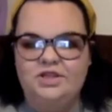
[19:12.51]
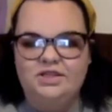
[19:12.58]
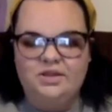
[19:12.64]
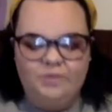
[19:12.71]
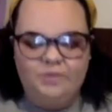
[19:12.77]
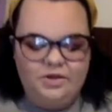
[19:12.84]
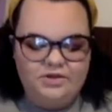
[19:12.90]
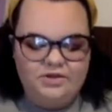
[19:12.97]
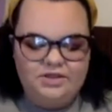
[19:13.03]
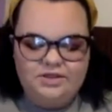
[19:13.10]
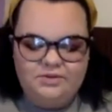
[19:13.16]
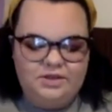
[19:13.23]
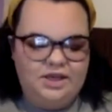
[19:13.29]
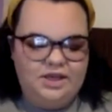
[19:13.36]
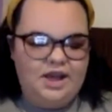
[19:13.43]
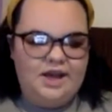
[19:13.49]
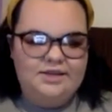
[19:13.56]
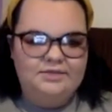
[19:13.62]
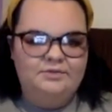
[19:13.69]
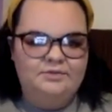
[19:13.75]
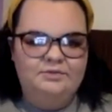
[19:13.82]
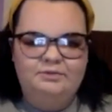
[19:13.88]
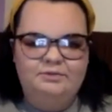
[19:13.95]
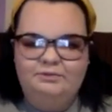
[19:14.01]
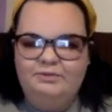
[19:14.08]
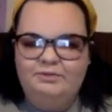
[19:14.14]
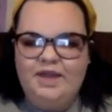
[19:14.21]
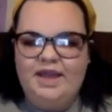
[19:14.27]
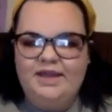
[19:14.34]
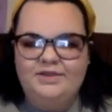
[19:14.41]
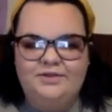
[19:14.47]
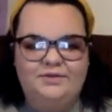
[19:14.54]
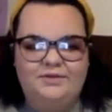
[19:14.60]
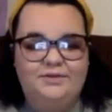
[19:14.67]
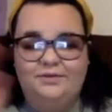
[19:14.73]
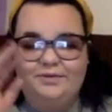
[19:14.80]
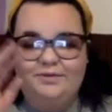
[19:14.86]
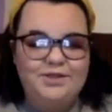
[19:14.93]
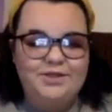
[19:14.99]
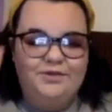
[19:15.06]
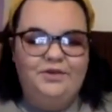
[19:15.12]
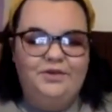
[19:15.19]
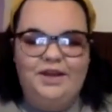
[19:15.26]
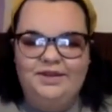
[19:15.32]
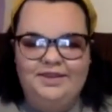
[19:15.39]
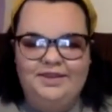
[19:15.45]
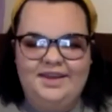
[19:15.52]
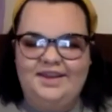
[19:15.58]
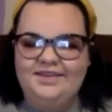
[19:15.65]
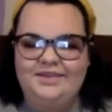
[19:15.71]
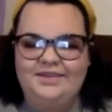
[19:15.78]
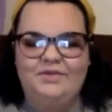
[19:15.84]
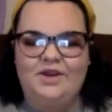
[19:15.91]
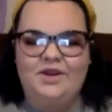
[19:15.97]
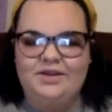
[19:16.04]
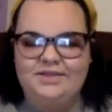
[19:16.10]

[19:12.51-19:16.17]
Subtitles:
but she's going to post this really awesome page of just fun things.